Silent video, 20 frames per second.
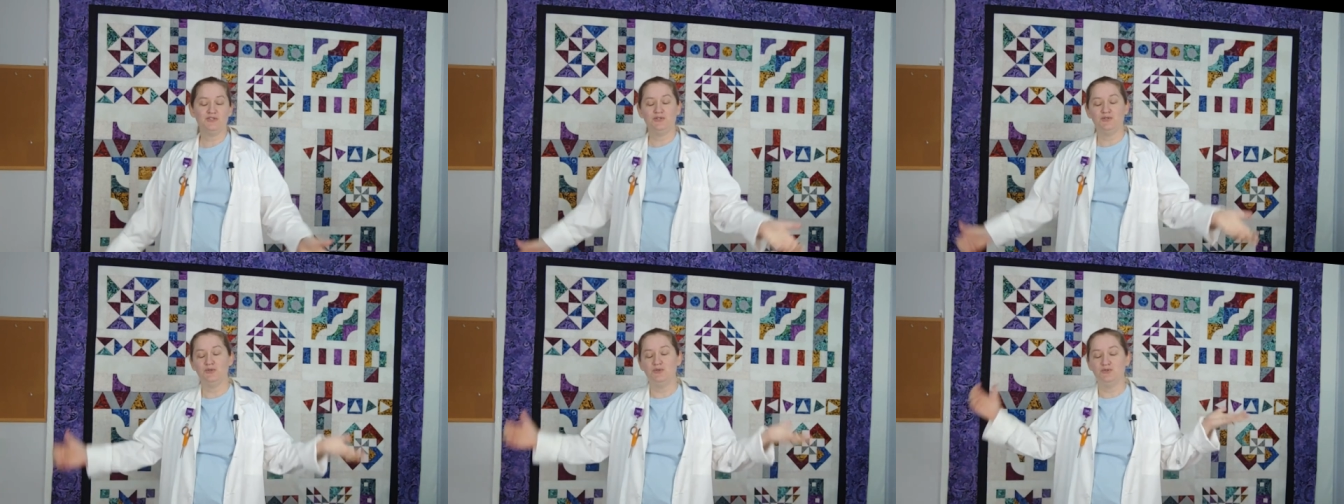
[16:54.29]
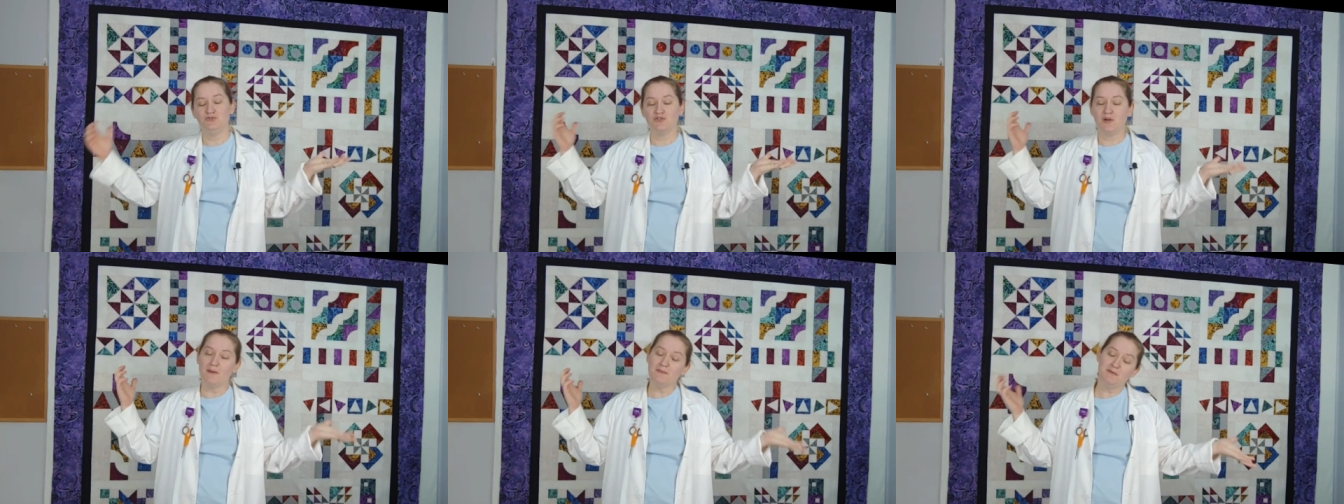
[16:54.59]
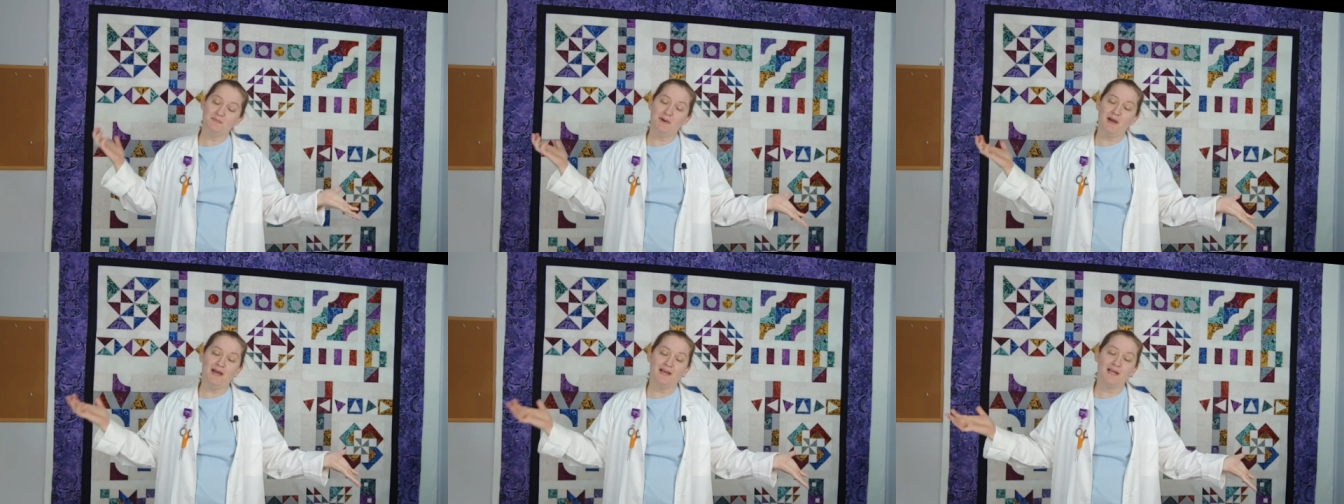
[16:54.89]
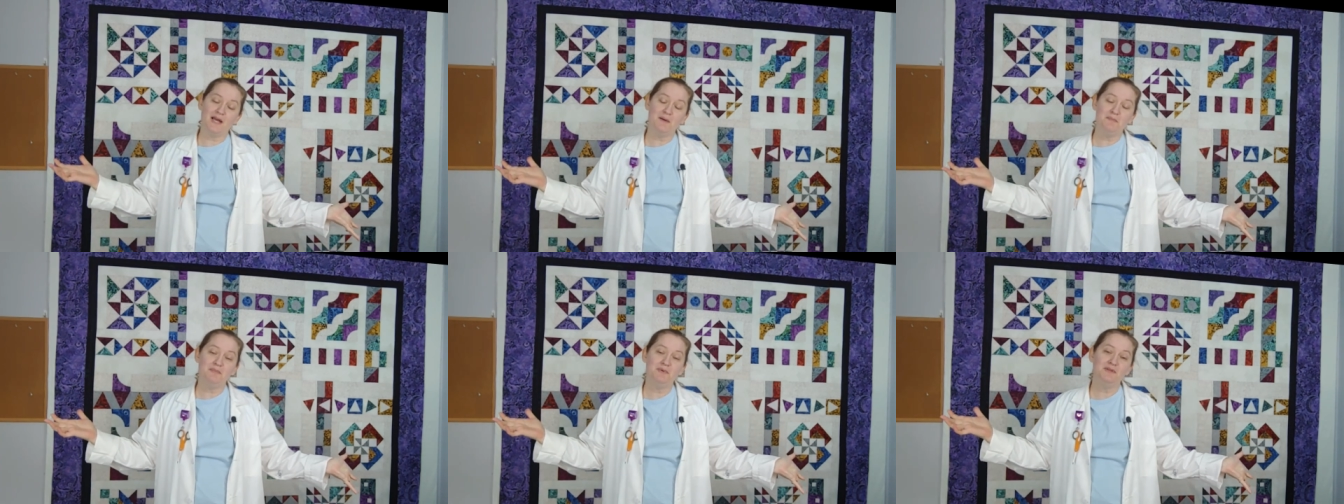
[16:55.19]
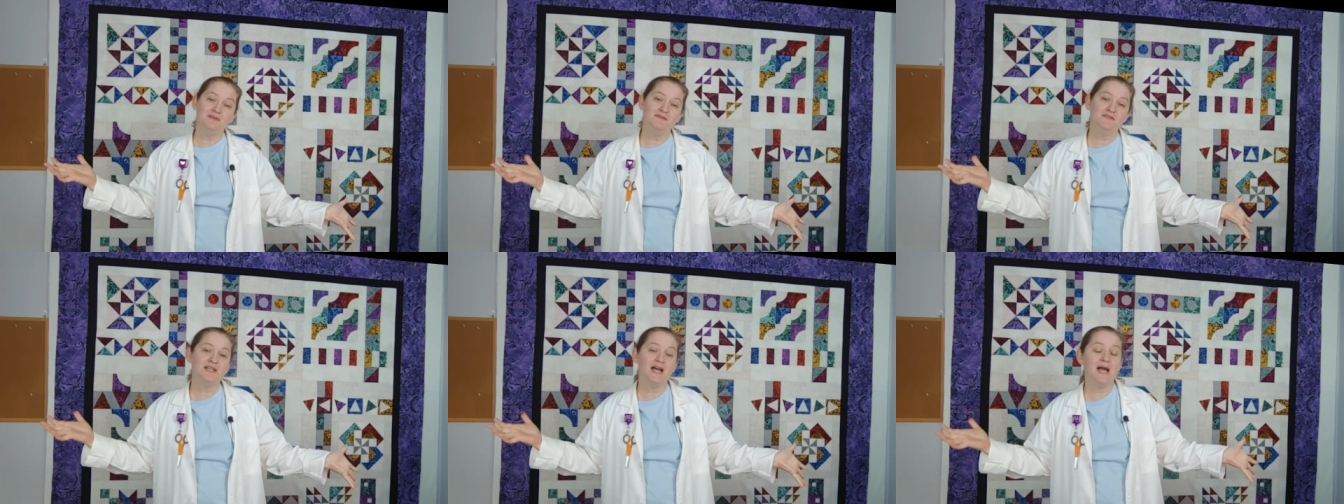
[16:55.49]
who dropped by a
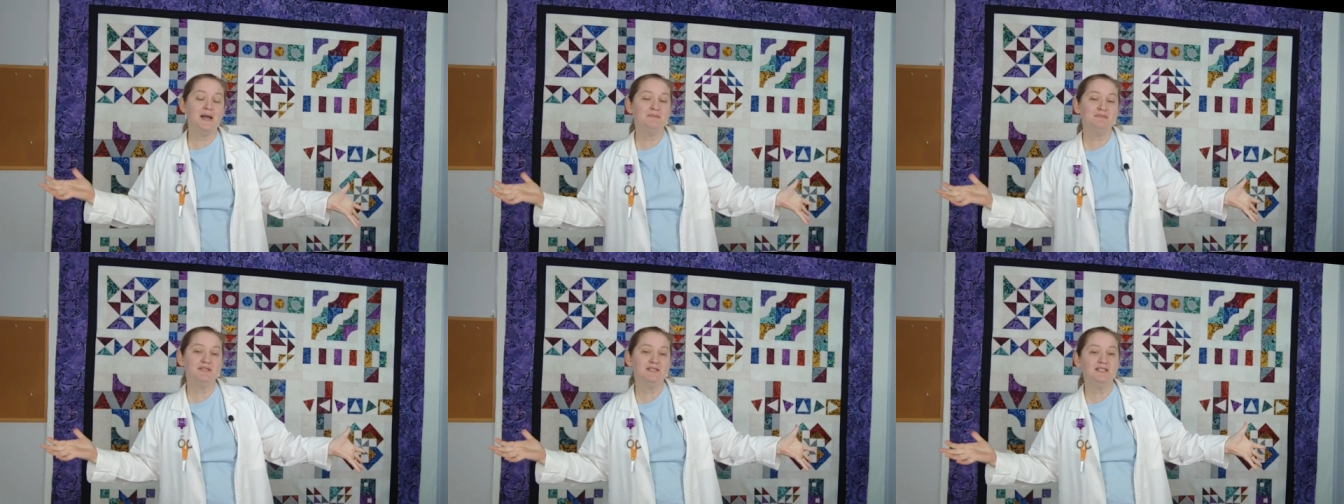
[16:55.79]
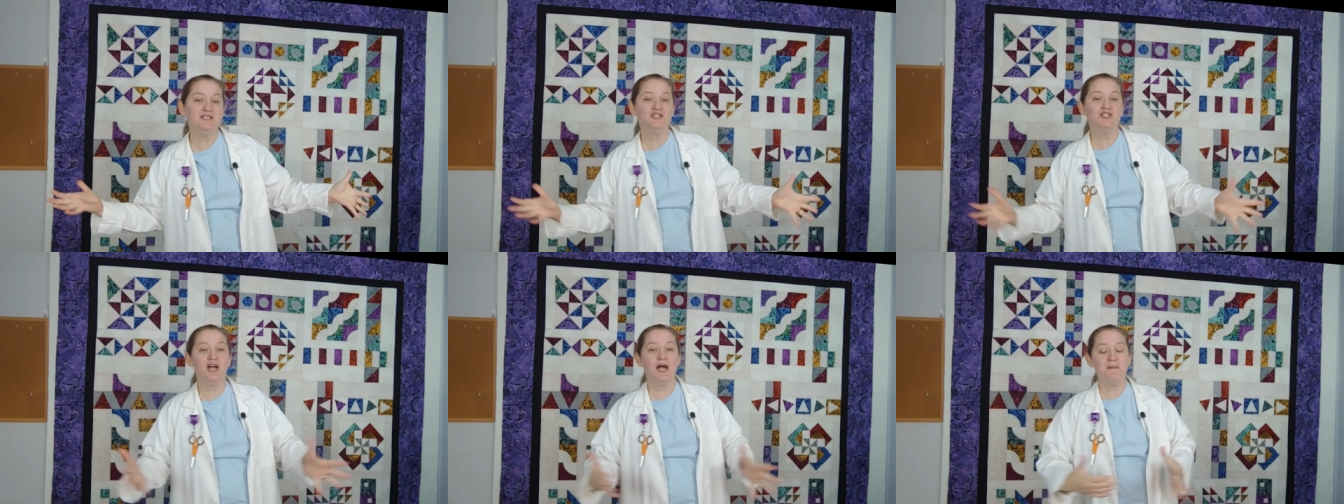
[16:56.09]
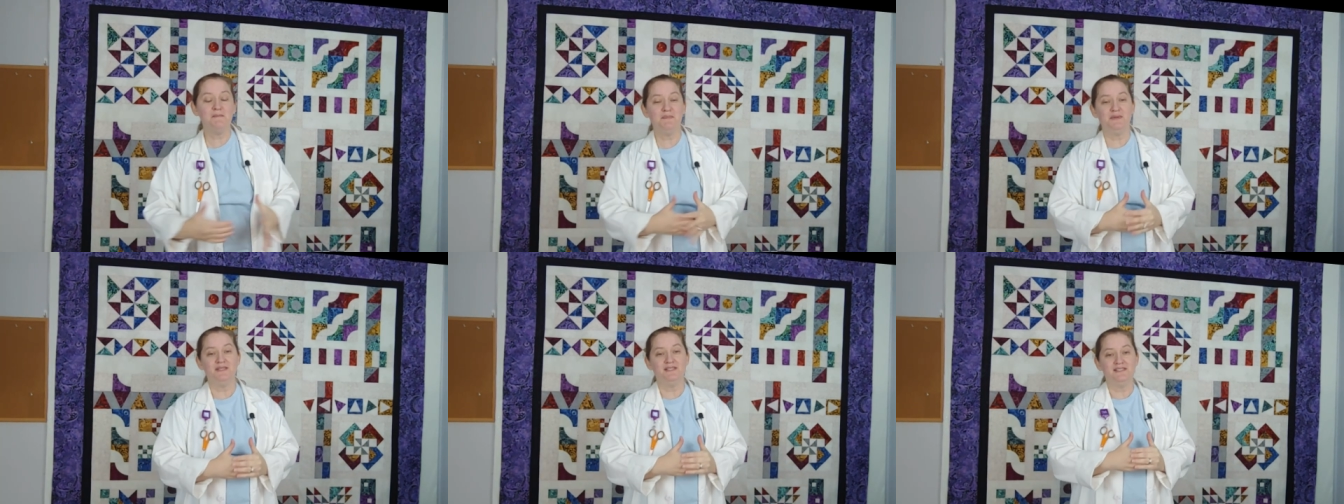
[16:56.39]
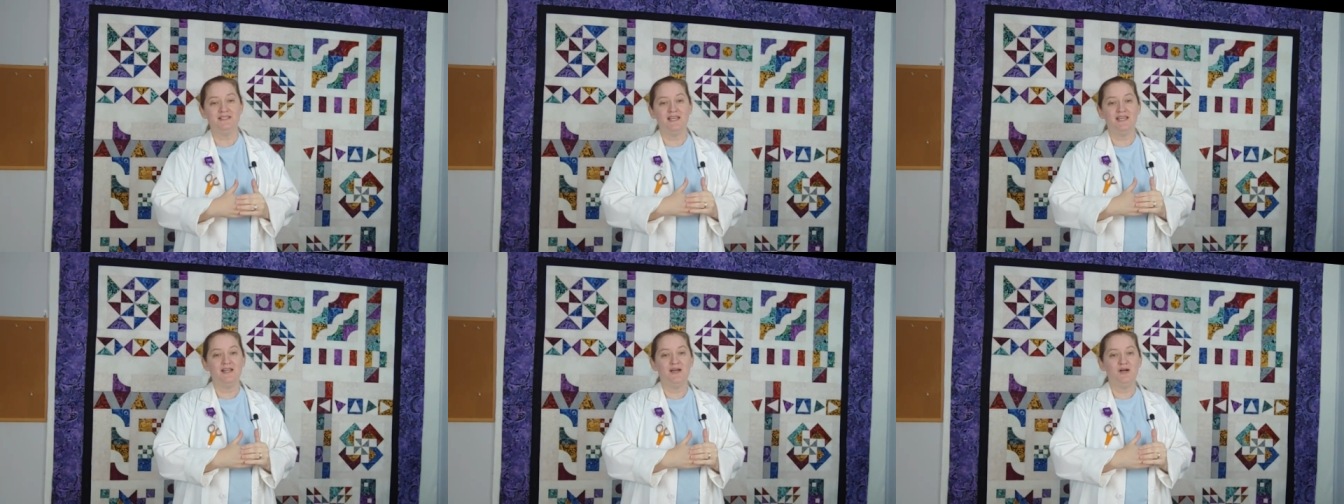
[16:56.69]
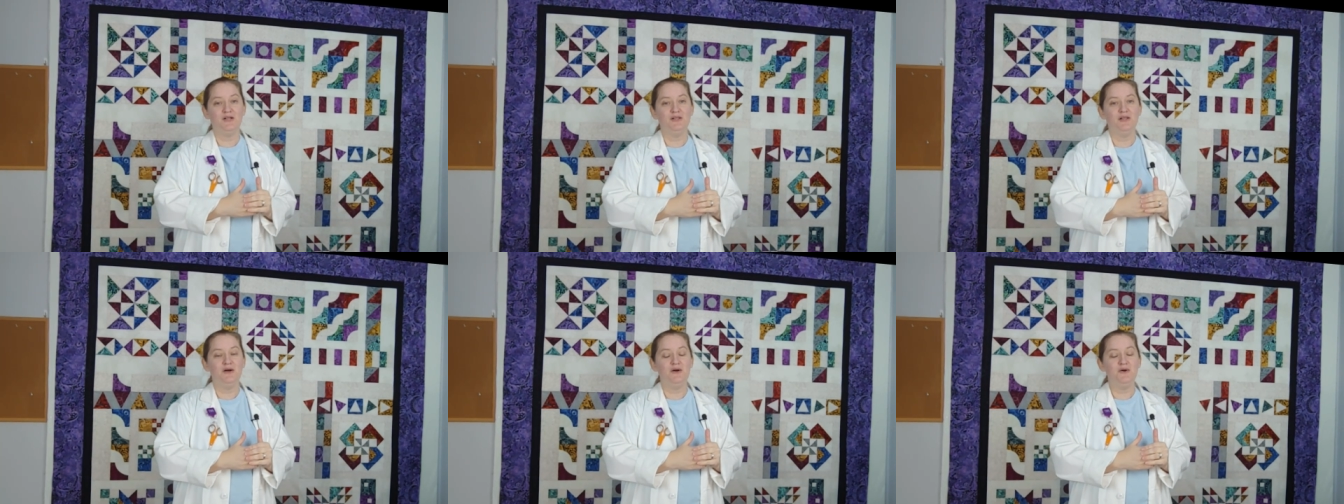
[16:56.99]
couple of times at the shop and said
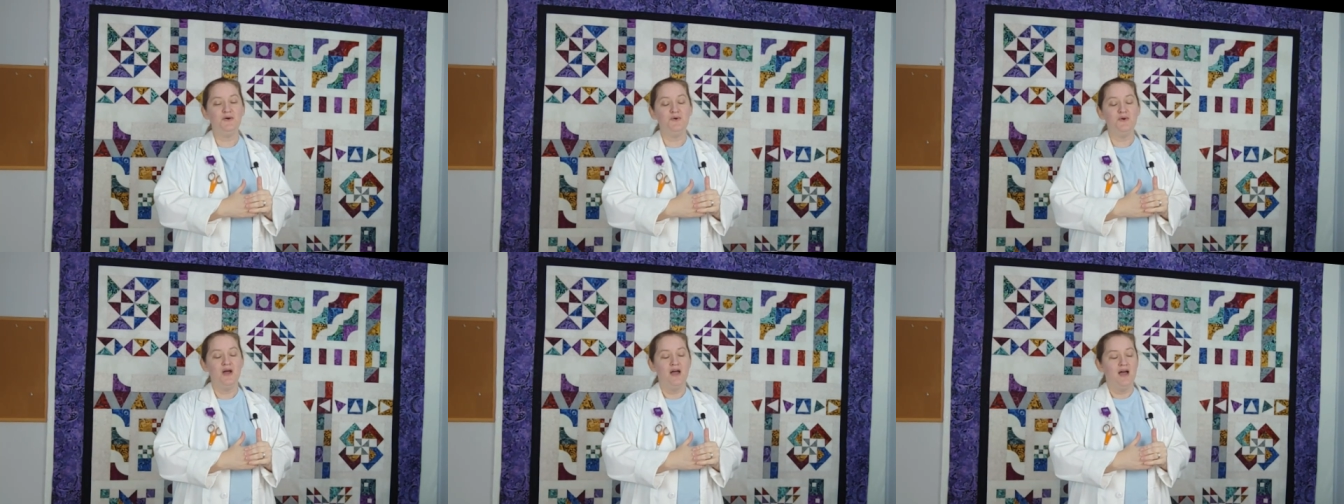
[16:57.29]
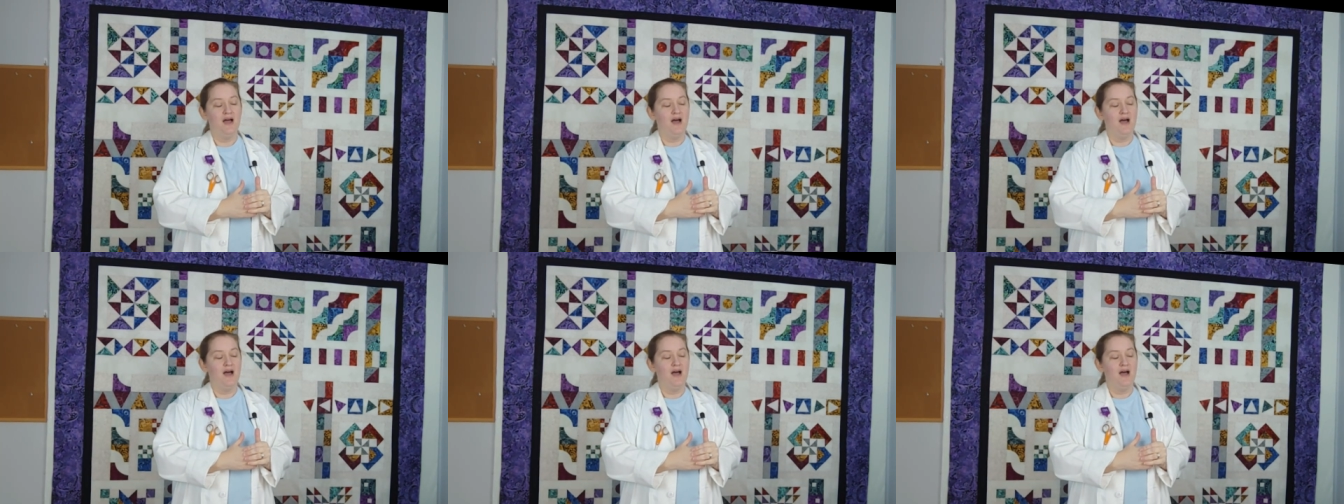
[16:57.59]
hello.